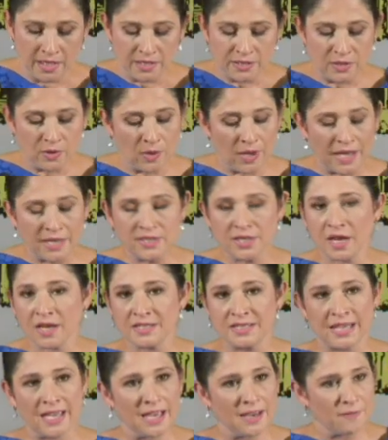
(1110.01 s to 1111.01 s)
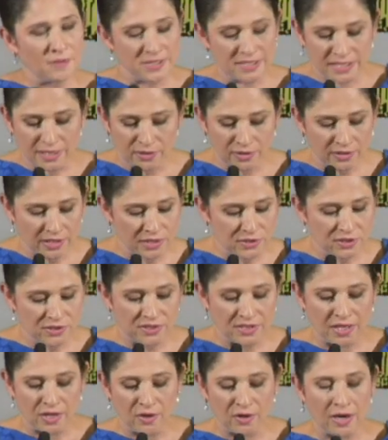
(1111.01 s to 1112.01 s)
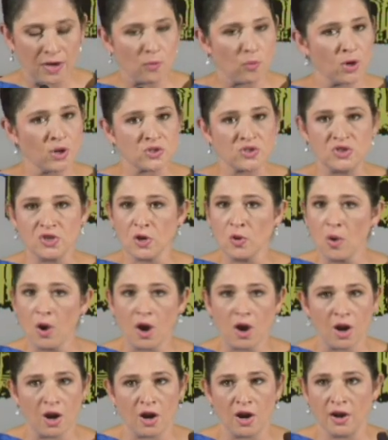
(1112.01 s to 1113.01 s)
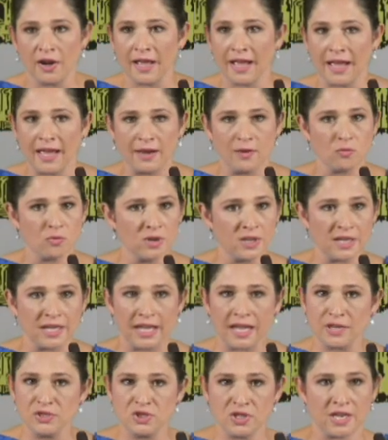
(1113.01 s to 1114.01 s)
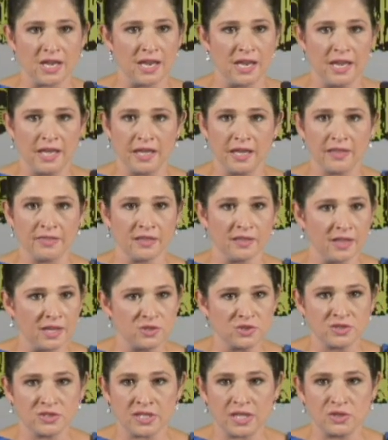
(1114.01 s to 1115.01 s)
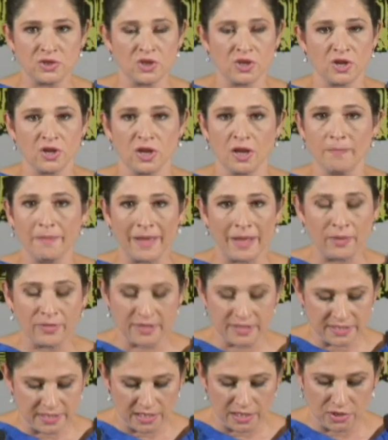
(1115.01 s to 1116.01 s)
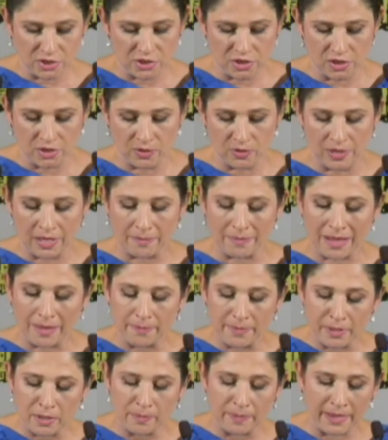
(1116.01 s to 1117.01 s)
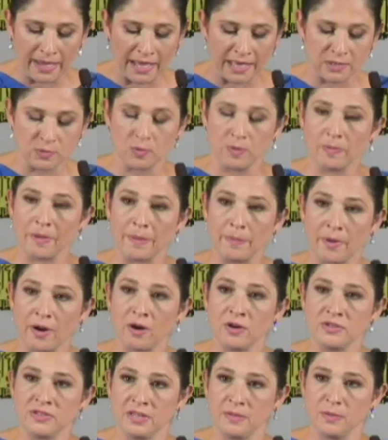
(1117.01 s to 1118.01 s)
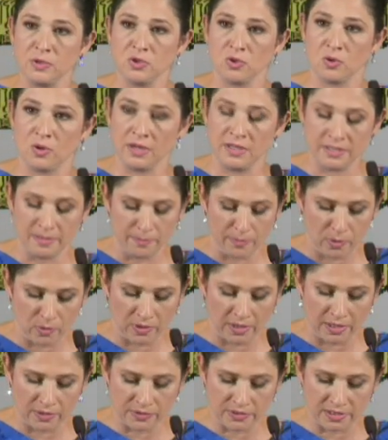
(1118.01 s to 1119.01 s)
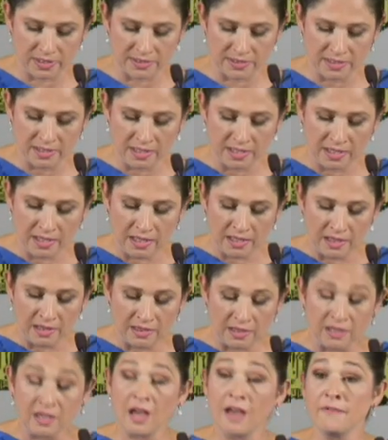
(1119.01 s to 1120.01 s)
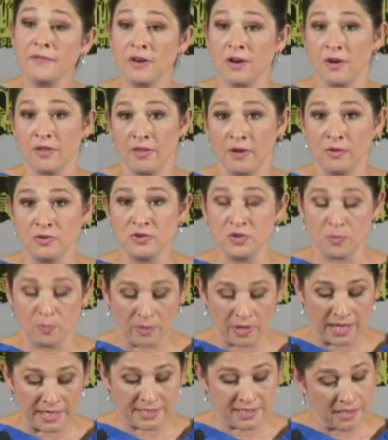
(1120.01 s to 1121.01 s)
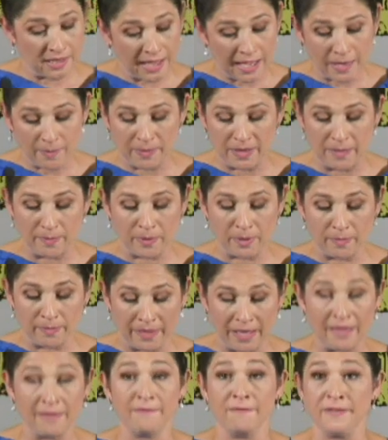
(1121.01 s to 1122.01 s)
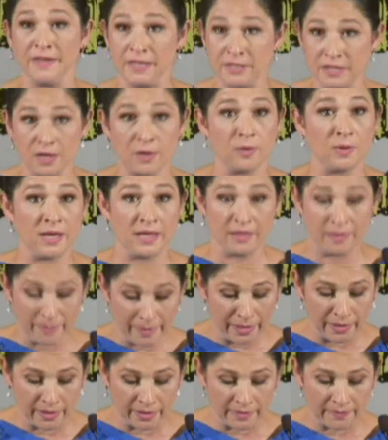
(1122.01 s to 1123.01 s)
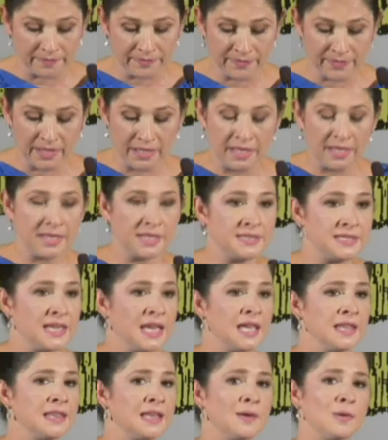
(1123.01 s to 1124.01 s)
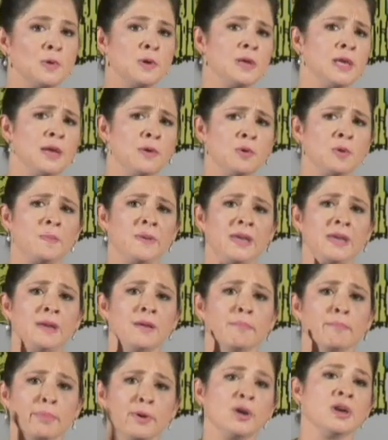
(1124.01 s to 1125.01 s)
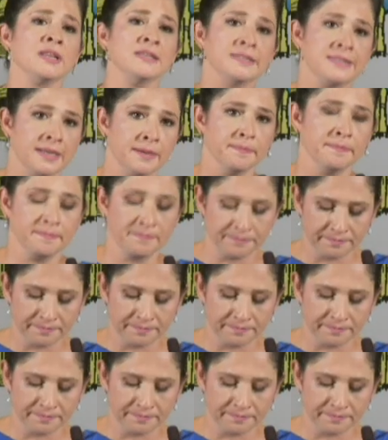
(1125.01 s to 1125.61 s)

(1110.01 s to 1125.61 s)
So I talked to every single legislator. I worked so hard on really educating the legislature about this issue, and my bill passed with bipartisan majorities in both houses. The governor, though, surprised a lot of people by vetoing the bill, saying that it would be burdensome.